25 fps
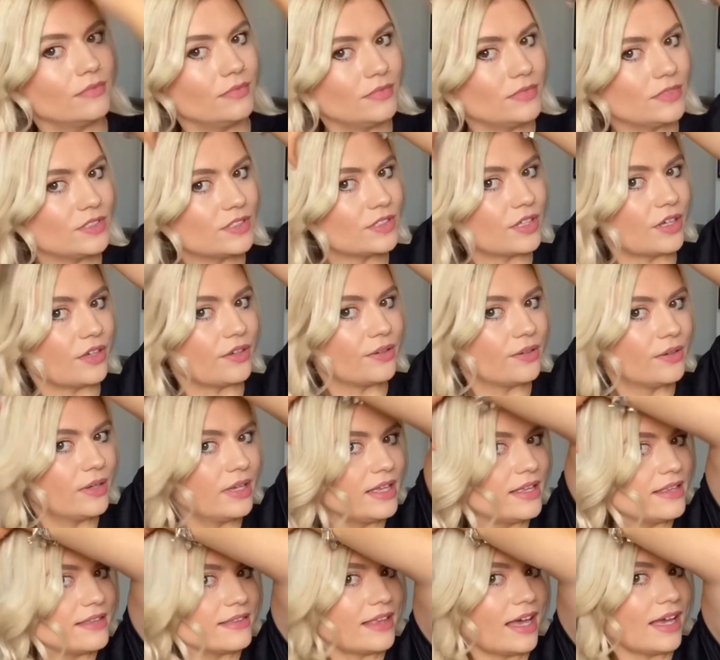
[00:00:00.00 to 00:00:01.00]
So
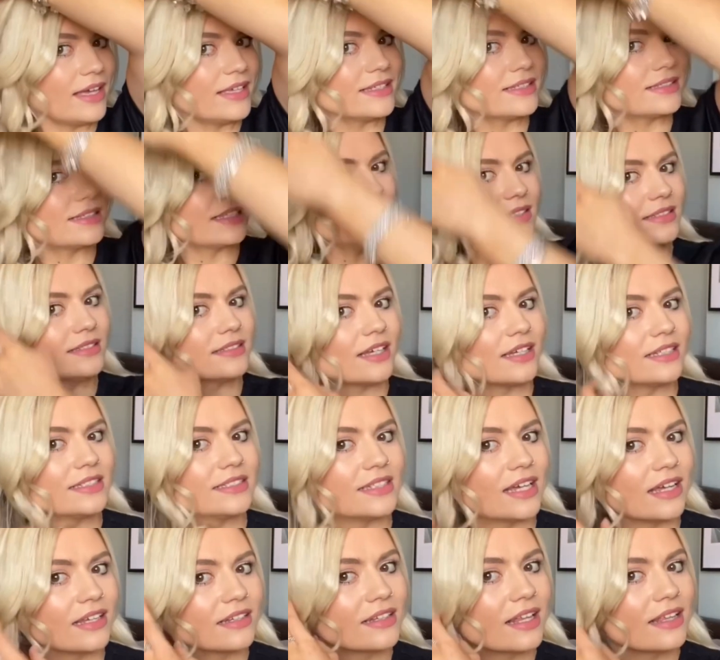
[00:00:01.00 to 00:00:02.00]
that is this side
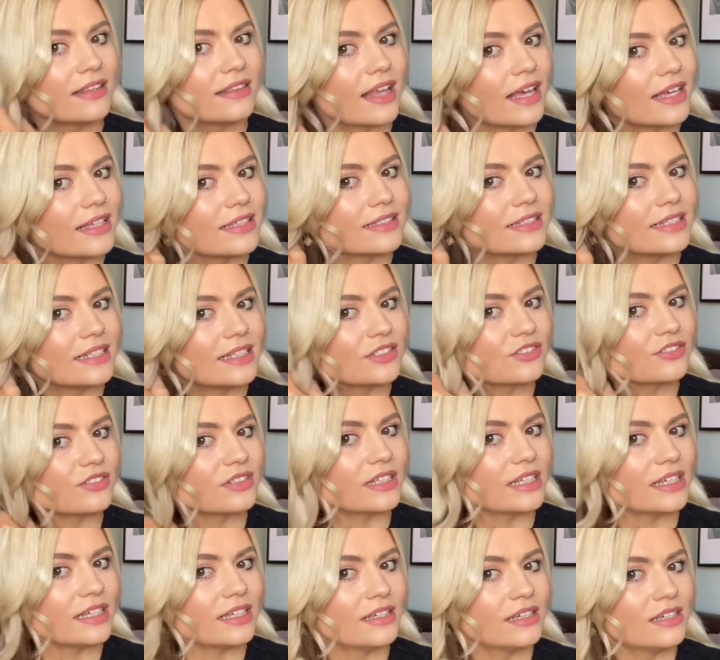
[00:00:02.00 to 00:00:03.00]
done, and that is
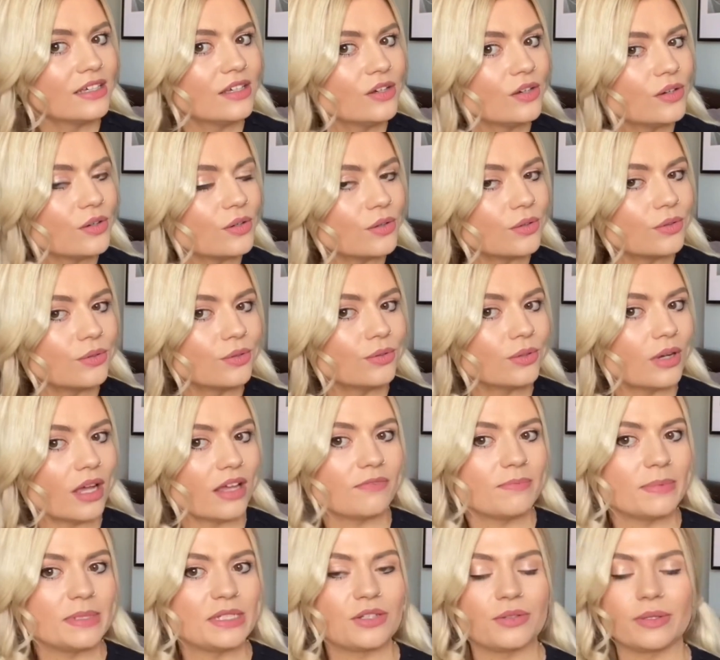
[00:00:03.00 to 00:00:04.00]
literally all I've
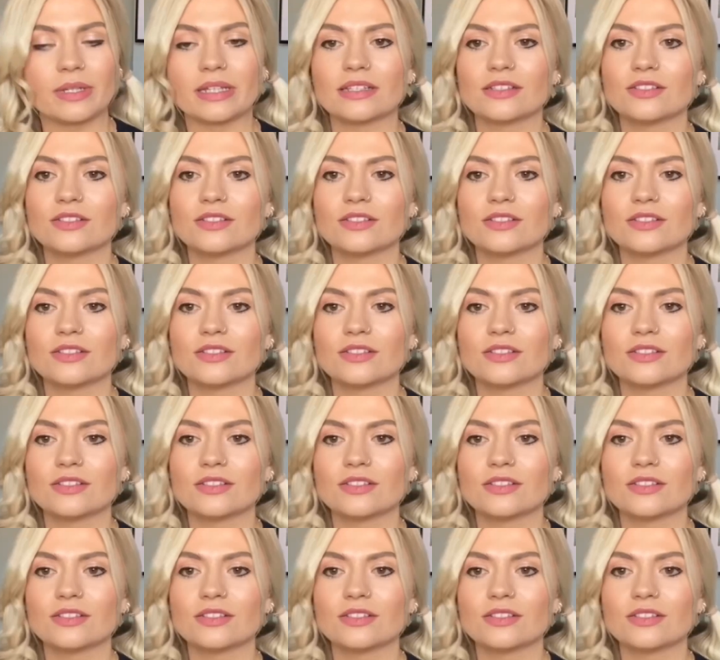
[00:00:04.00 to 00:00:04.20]
been doing.